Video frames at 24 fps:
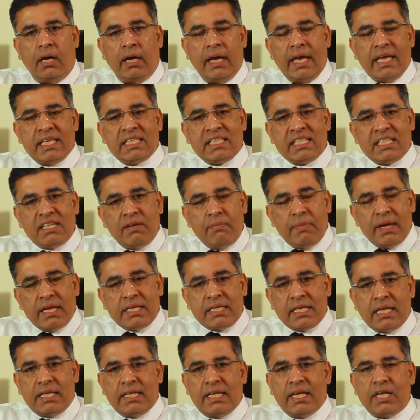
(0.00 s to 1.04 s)

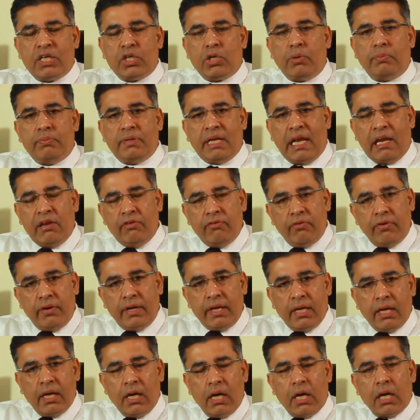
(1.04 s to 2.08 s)
estimated date of
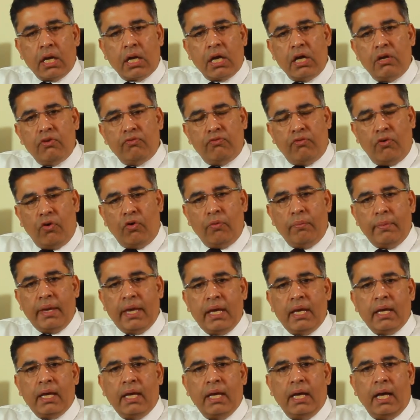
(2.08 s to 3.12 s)
delivery,
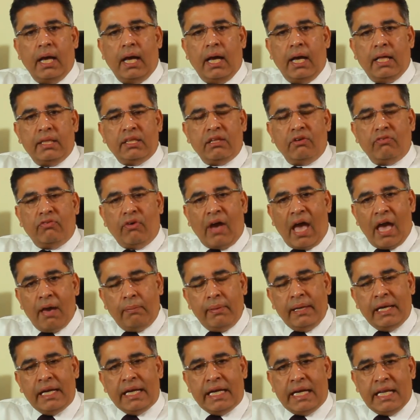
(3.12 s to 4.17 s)
confirming the
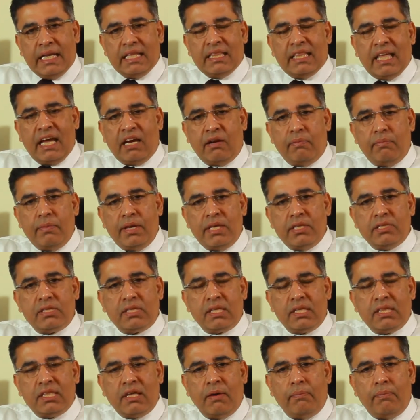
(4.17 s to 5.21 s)
viability, that means
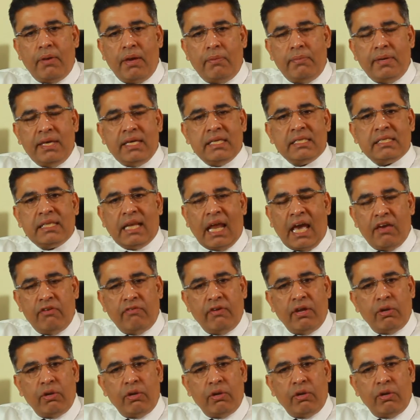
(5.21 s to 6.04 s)
the baby is live